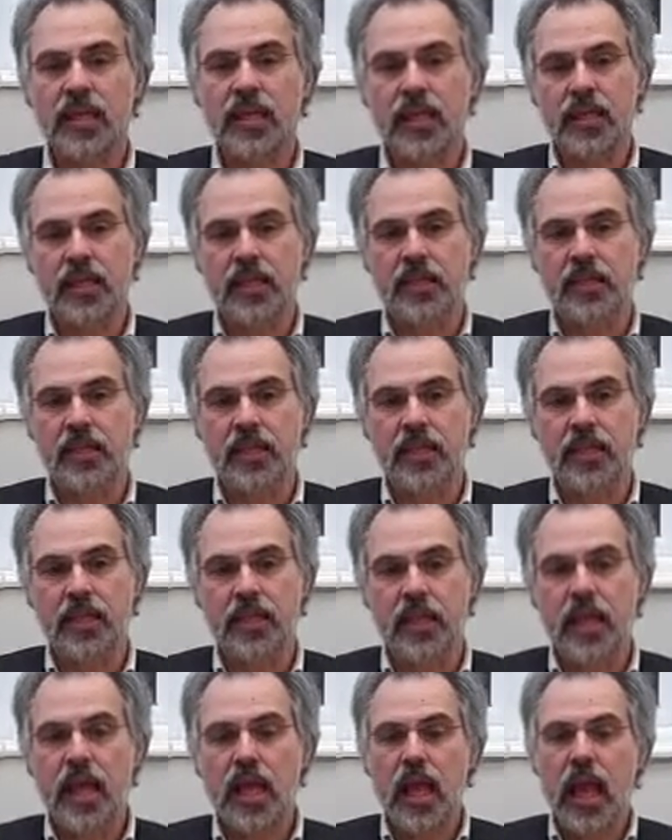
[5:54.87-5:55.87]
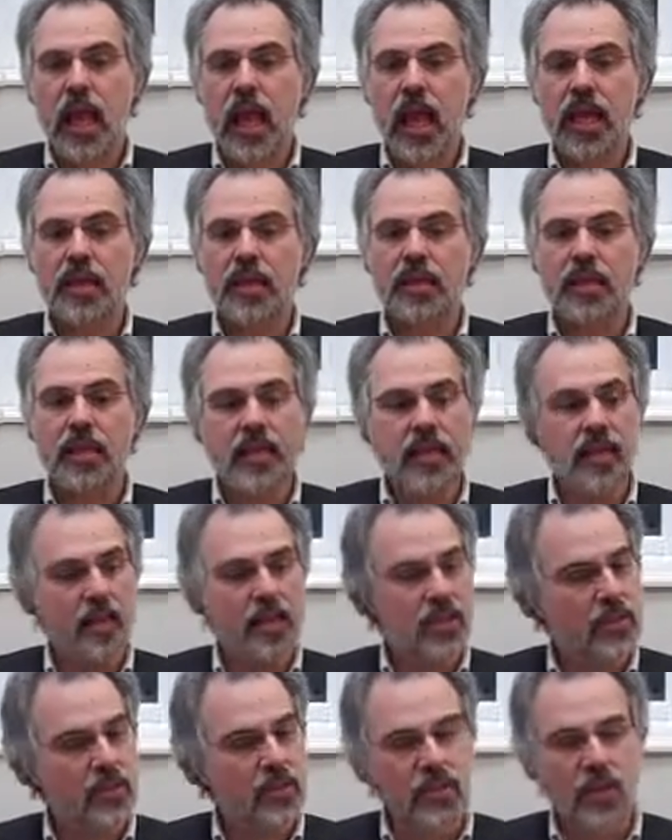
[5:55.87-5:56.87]
light. And
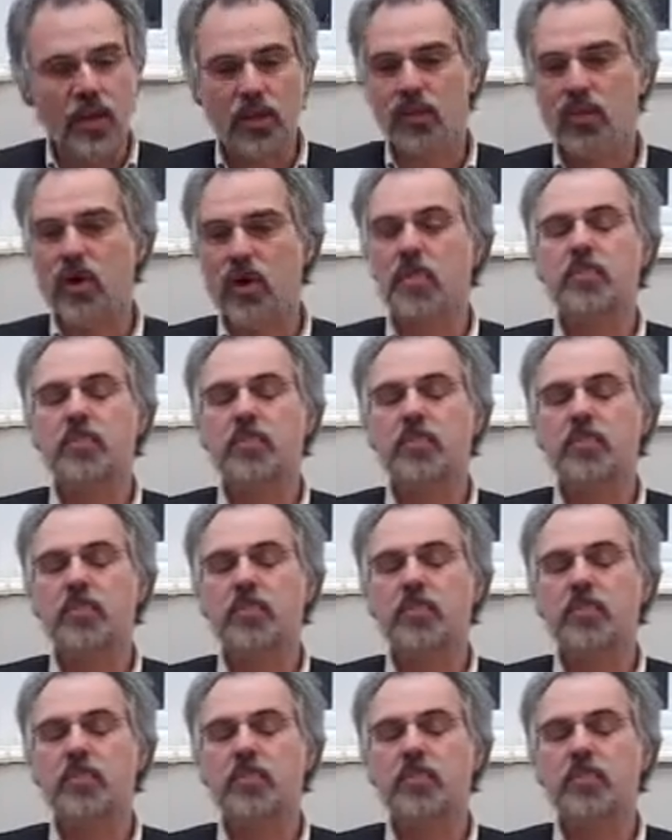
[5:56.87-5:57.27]
it's not